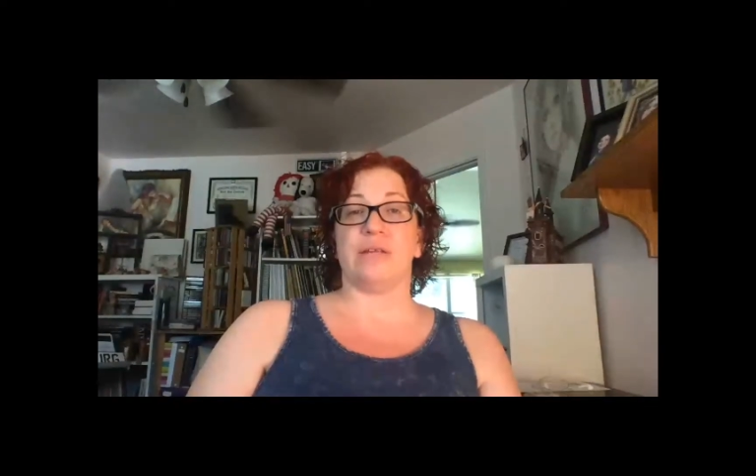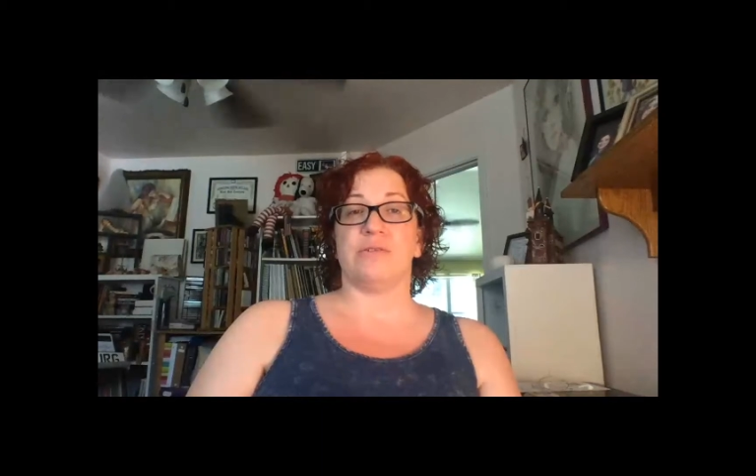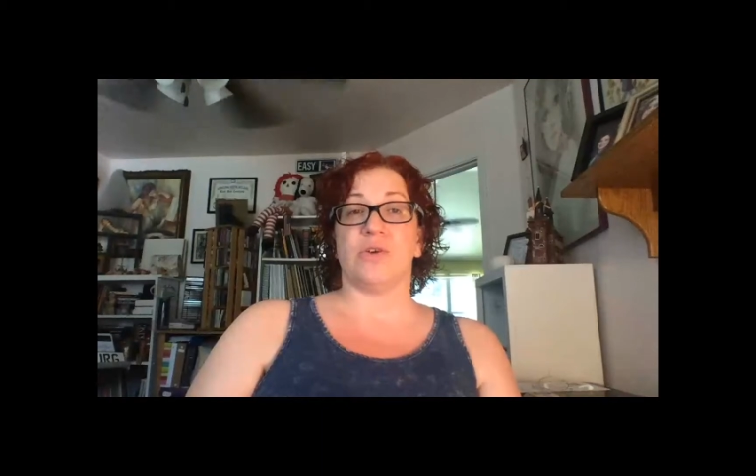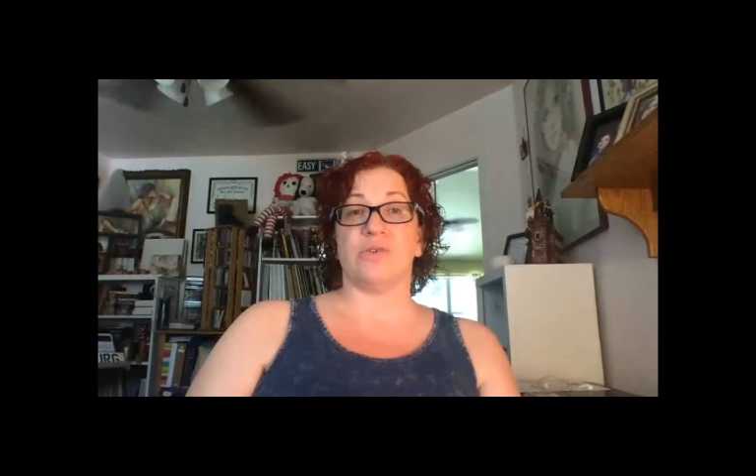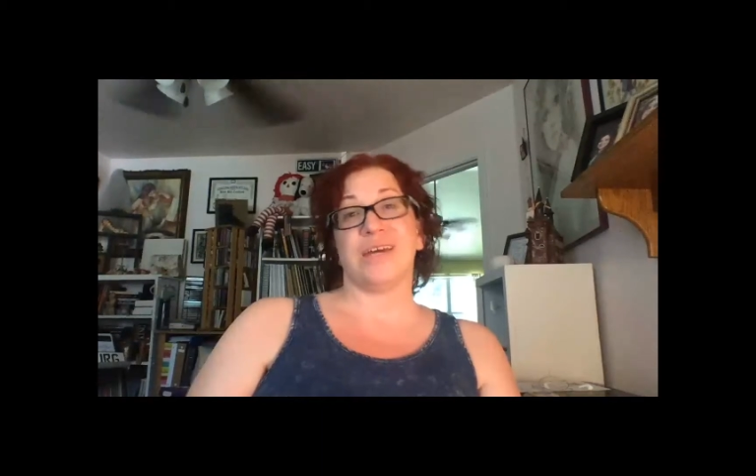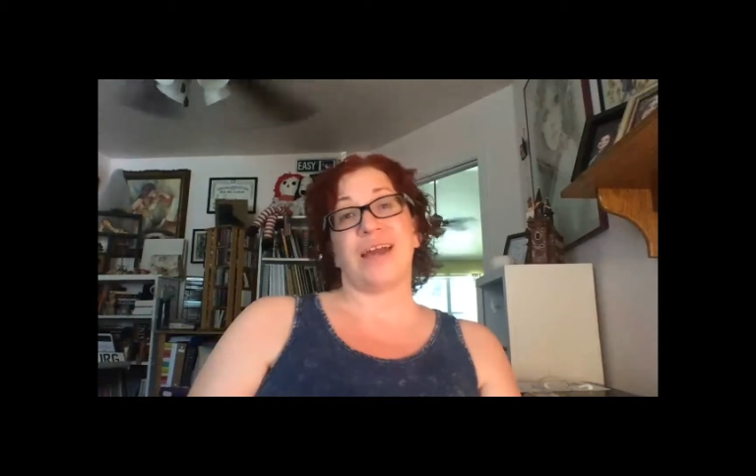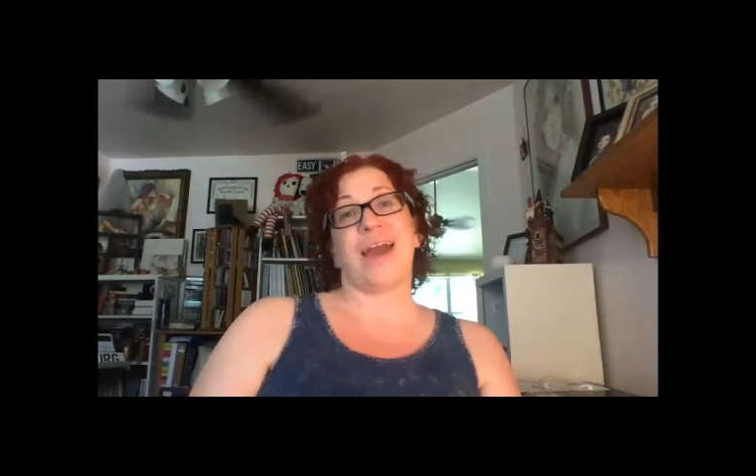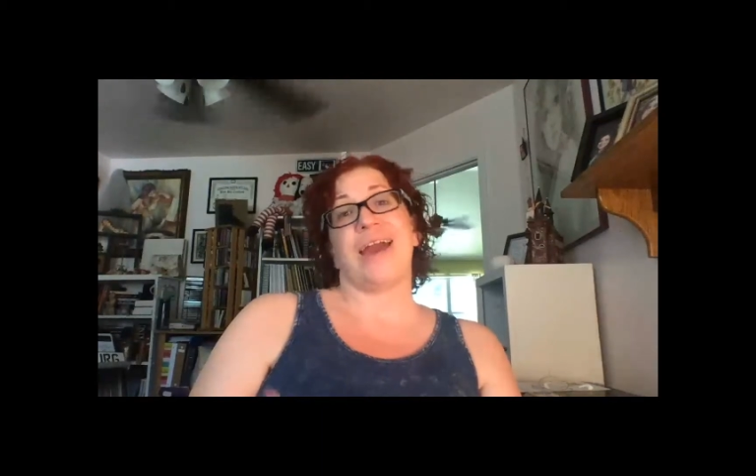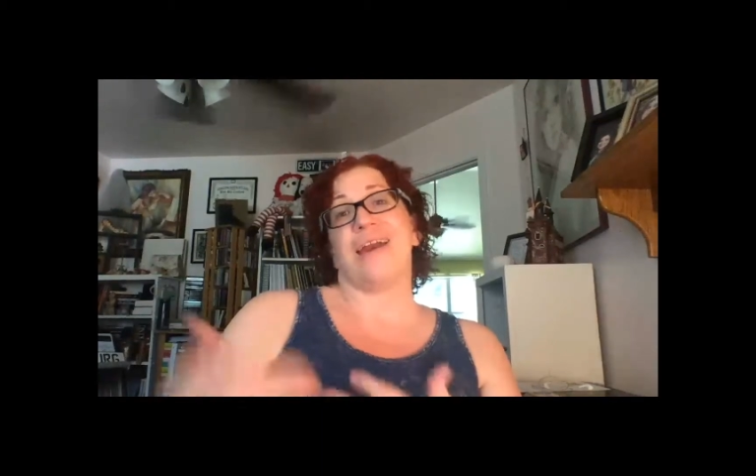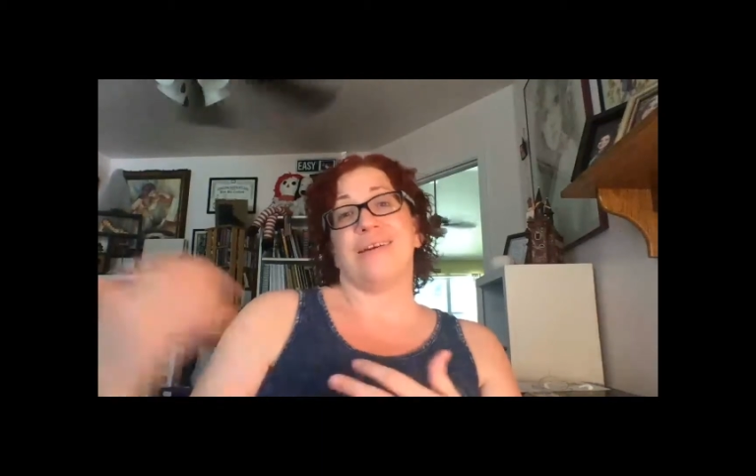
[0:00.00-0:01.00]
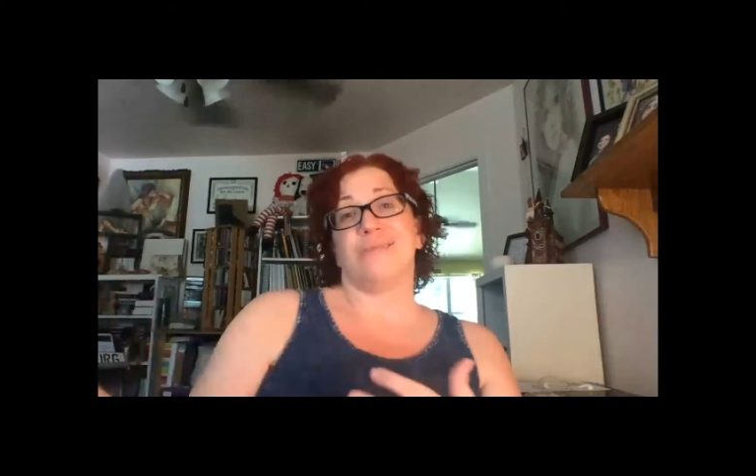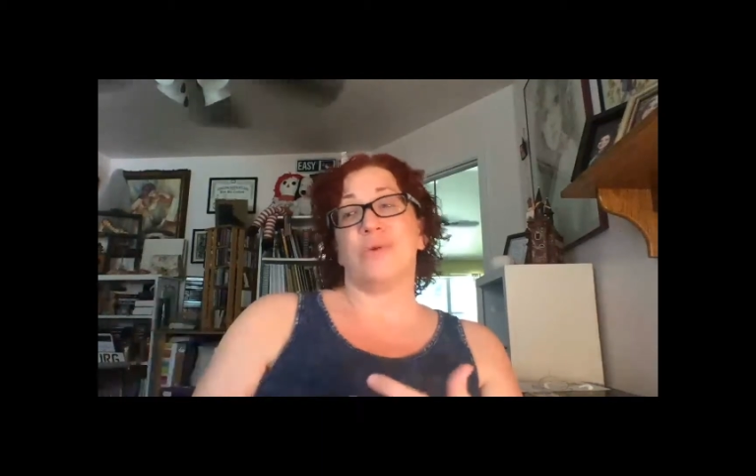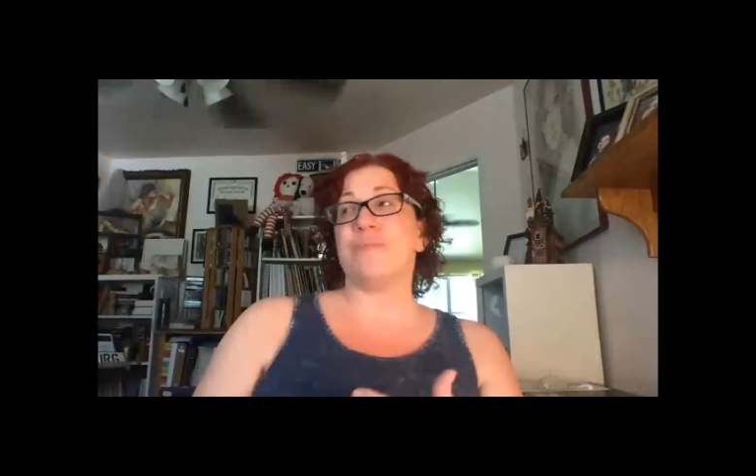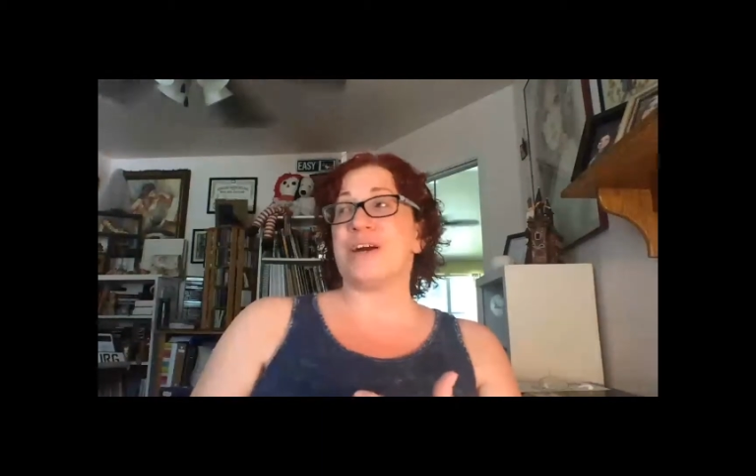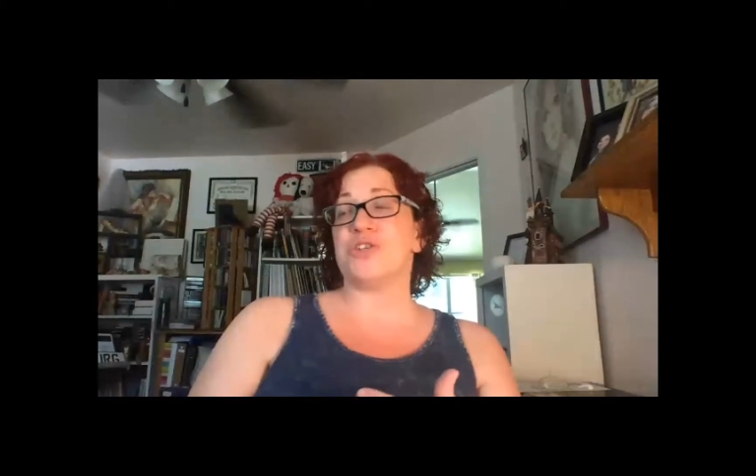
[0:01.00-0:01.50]
So it's like, hey,
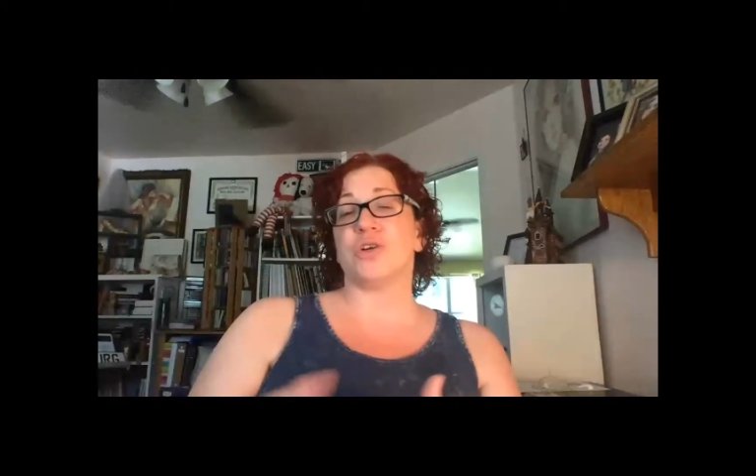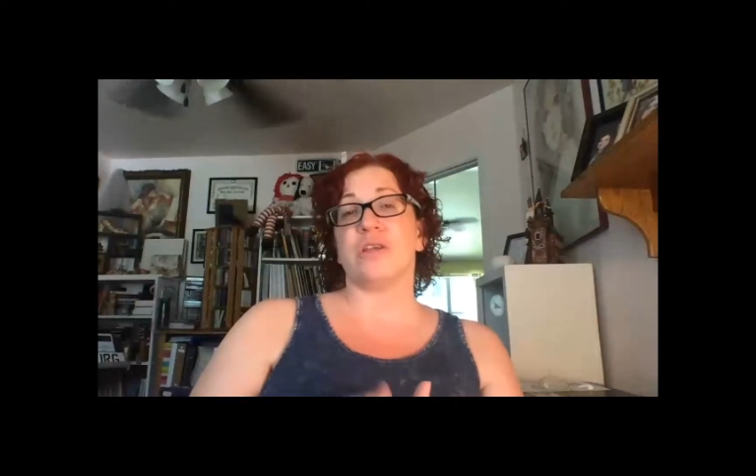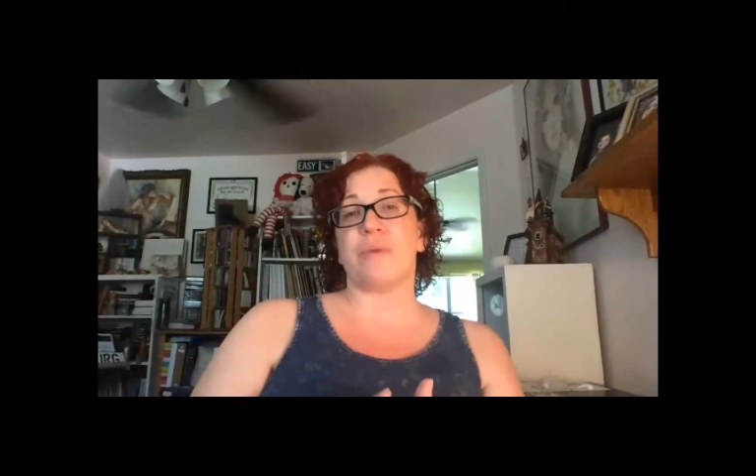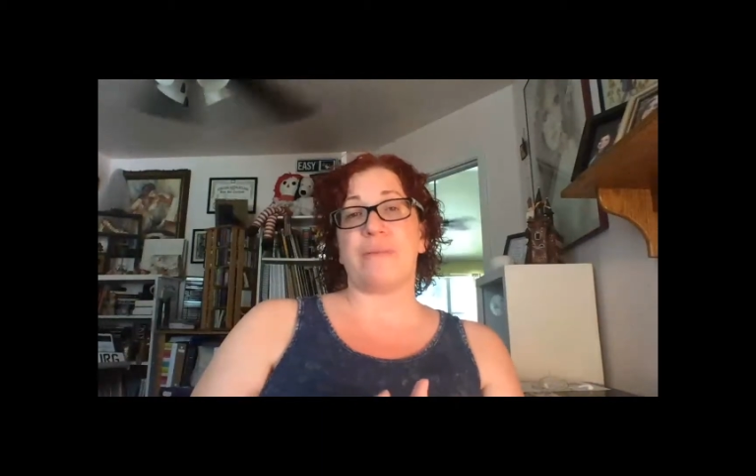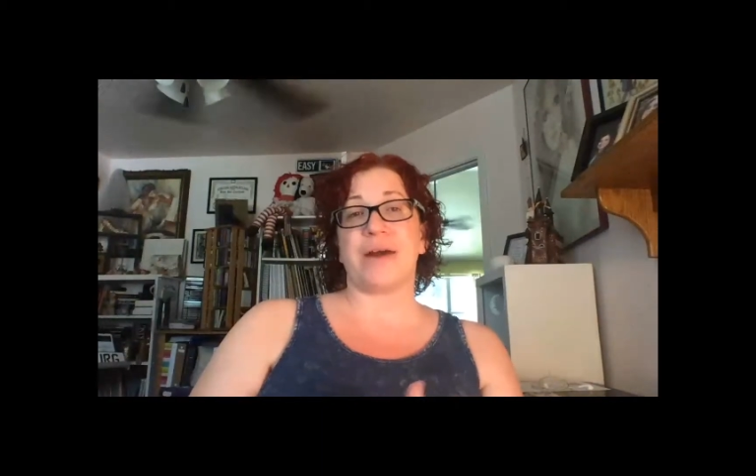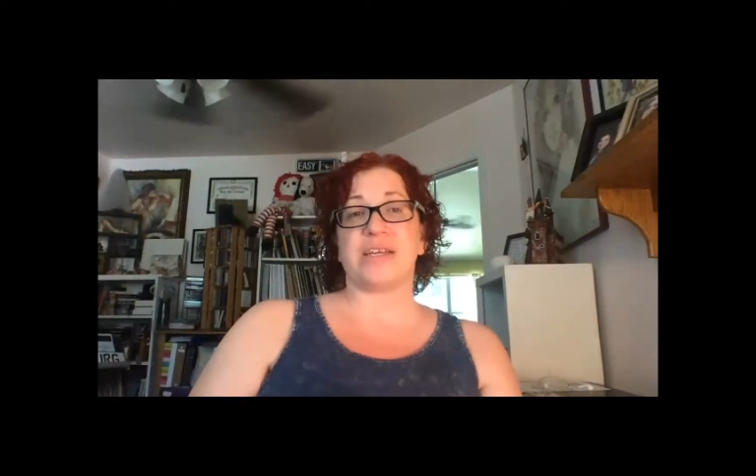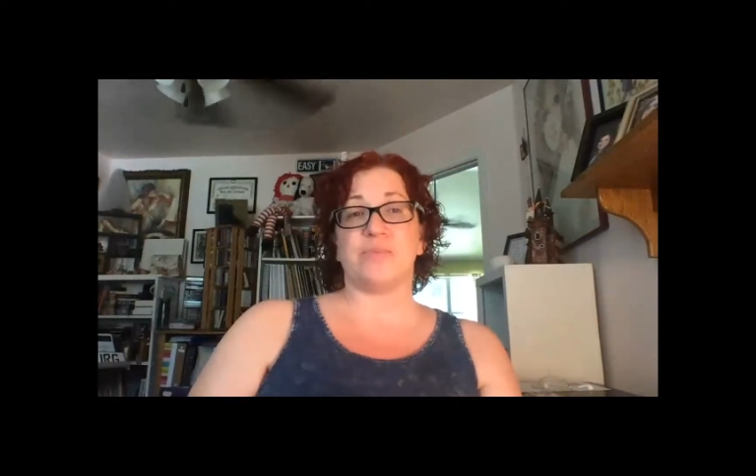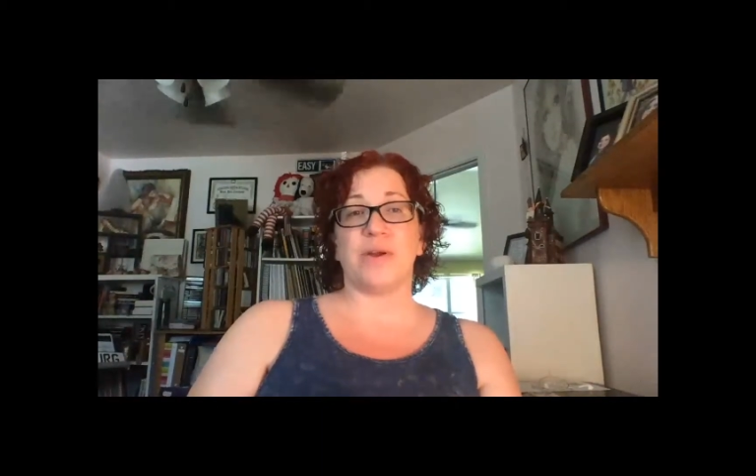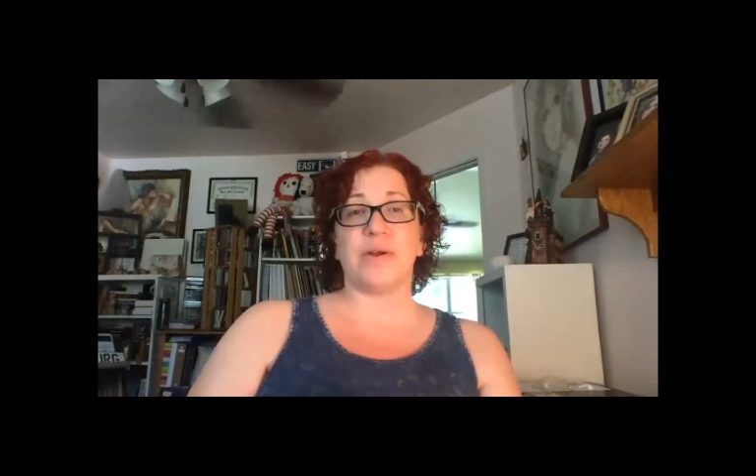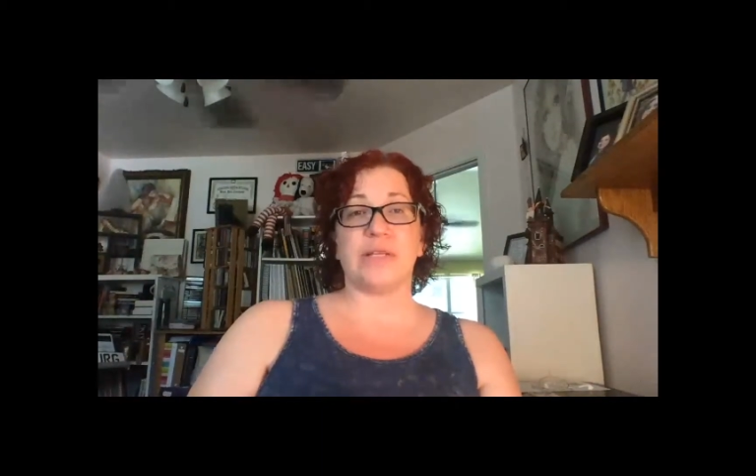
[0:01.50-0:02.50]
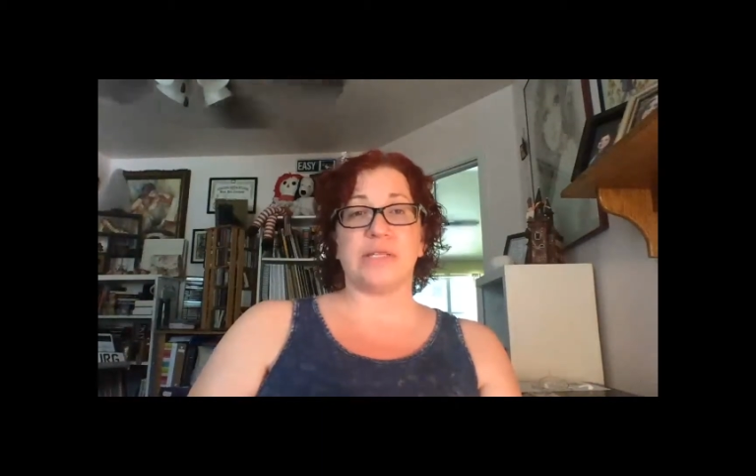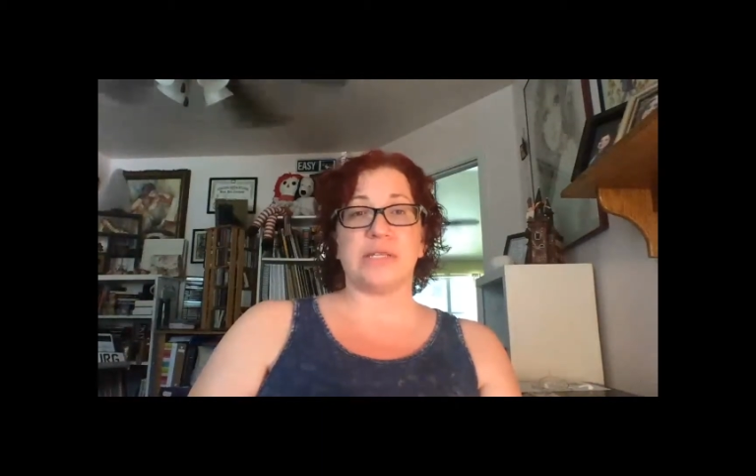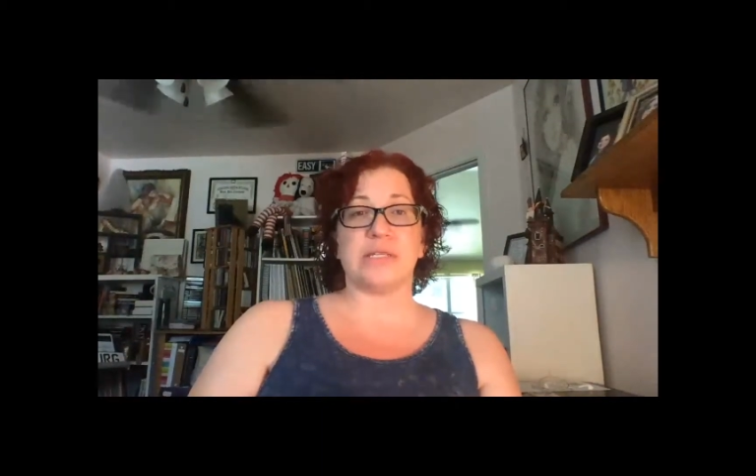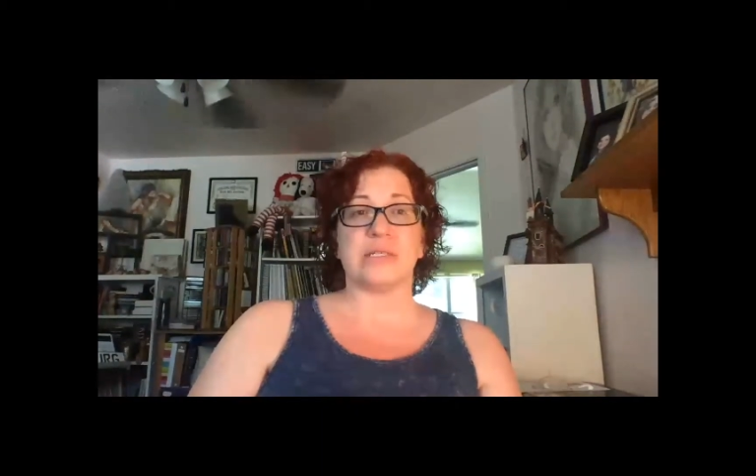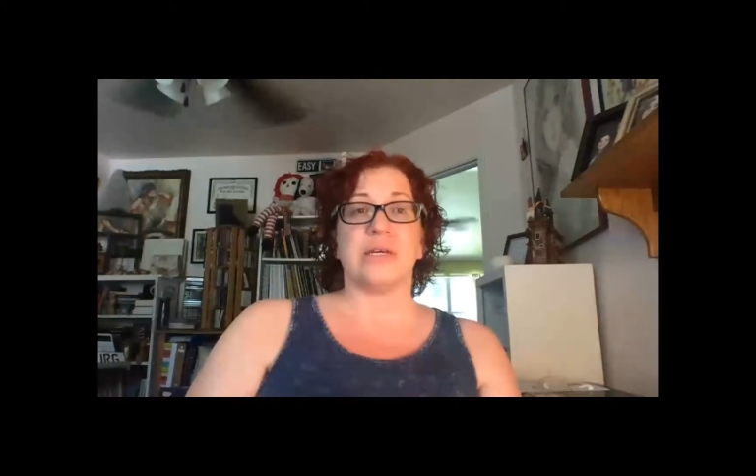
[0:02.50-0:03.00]
read my journal about my
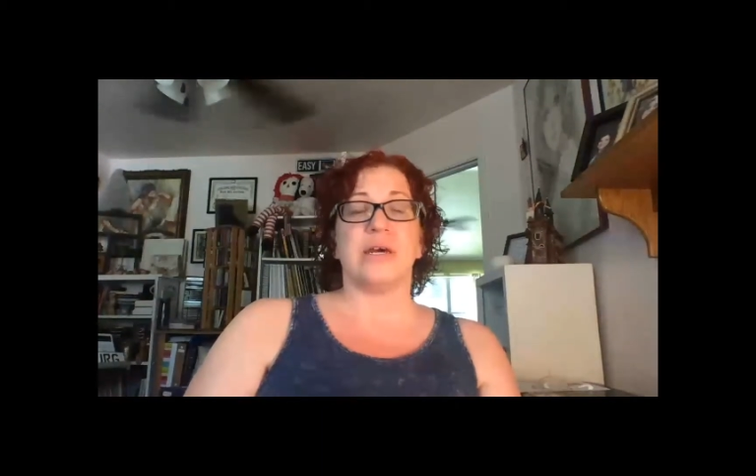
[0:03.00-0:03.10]
experiences,